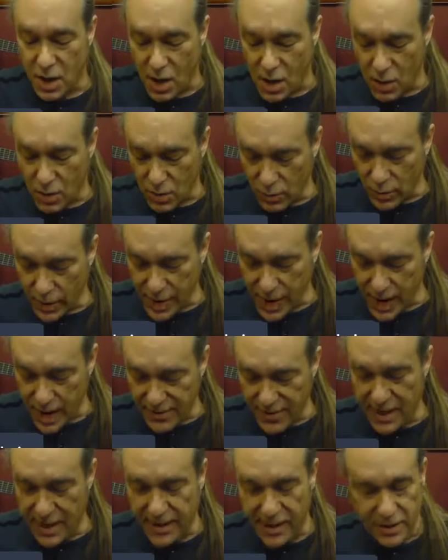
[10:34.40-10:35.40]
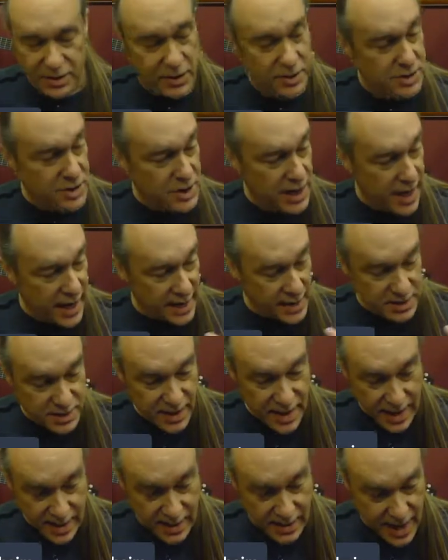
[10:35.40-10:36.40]
So we had that interchange,
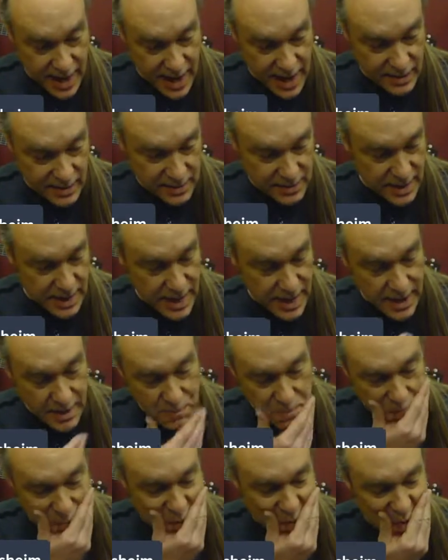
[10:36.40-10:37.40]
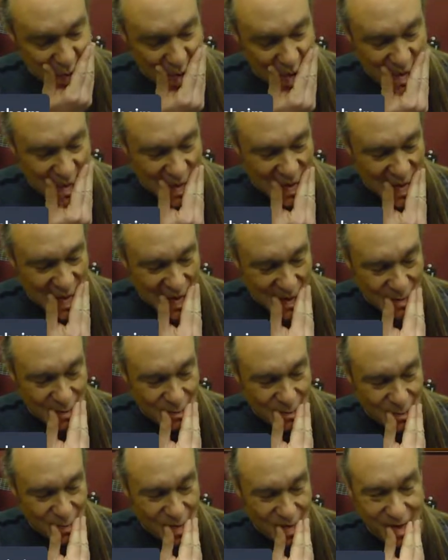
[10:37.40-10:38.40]
that that um, you
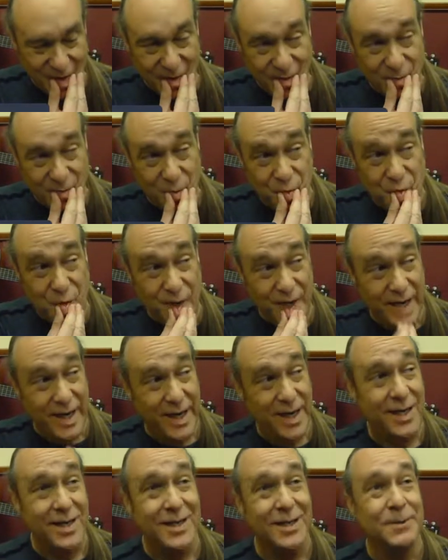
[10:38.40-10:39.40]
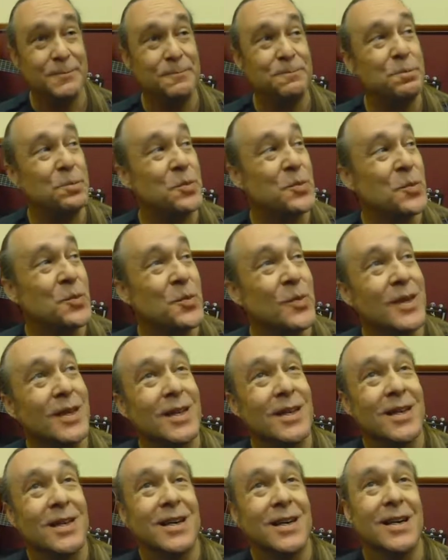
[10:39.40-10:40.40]
know, really free
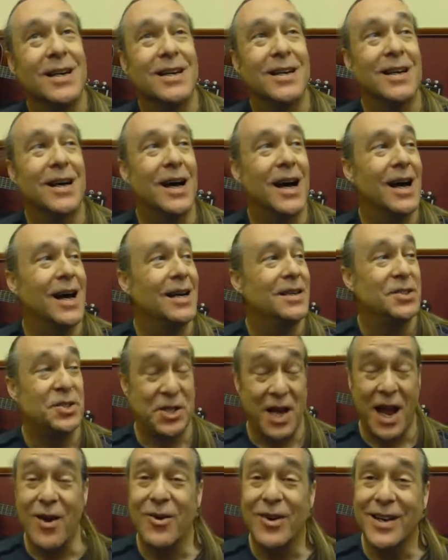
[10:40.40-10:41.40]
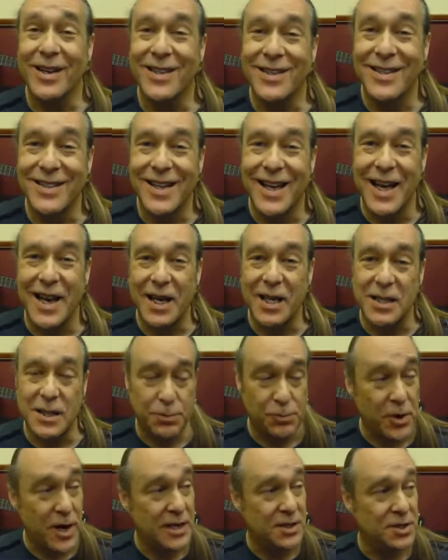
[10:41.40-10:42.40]
uh, sharing and
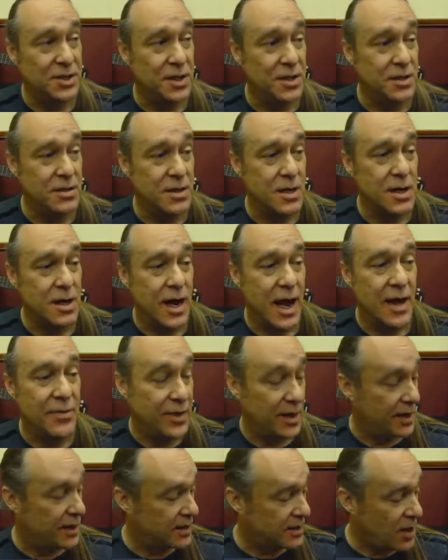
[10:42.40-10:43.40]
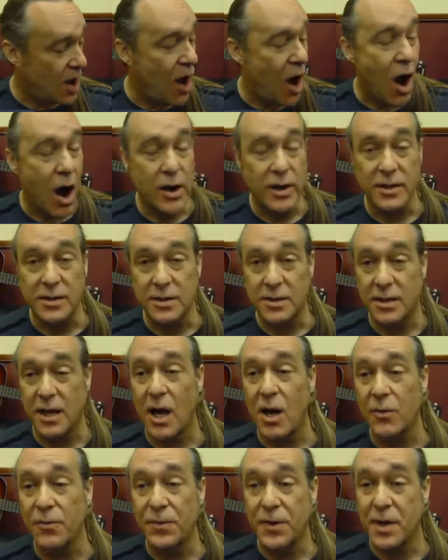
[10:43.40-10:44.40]
expression, and the guitar
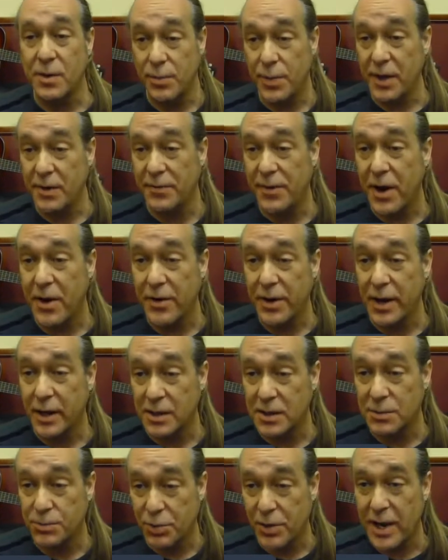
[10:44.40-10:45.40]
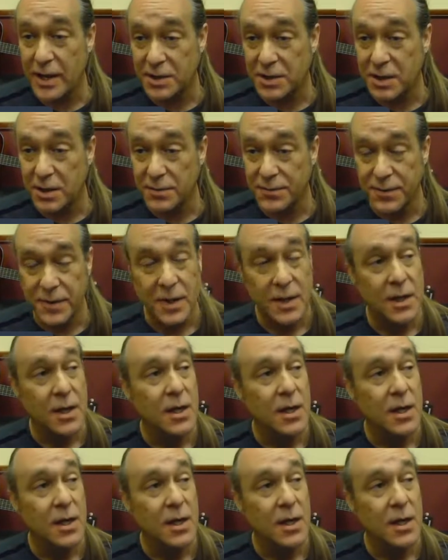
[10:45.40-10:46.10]
itself can be very expressive.